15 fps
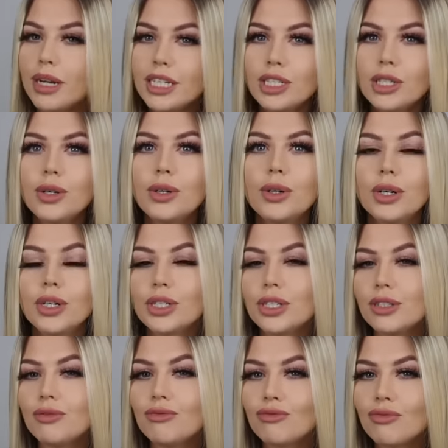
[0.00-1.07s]
pretty sure it
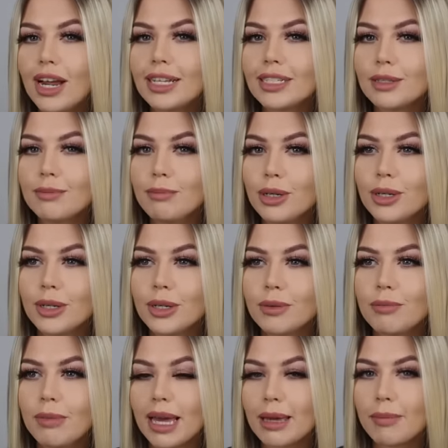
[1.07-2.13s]
doesn't red and
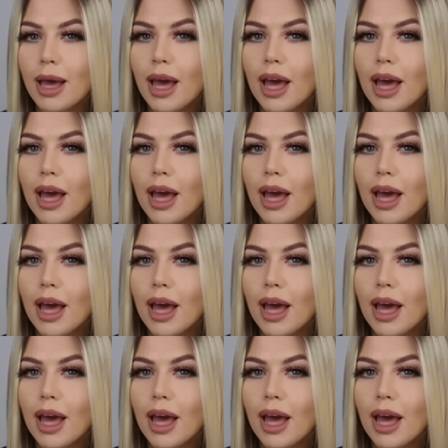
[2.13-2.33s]
blue make